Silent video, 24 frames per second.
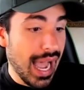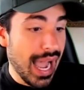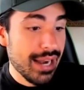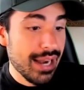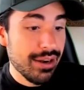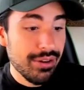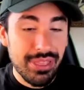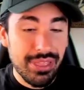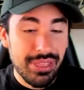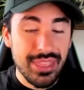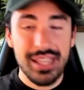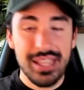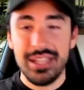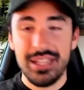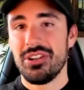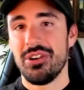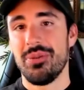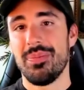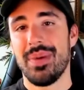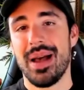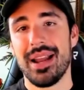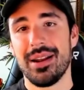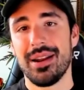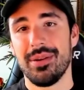i don't think
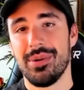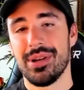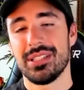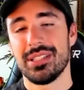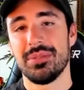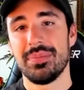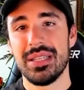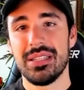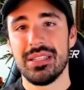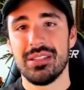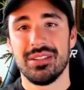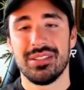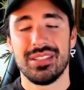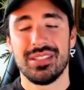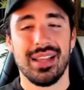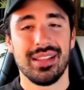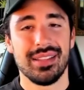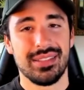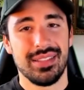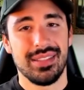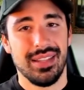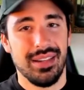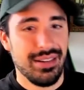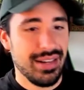joe biden wants to be
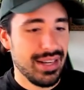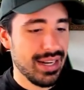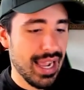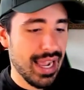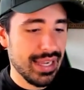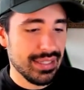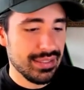totalitarian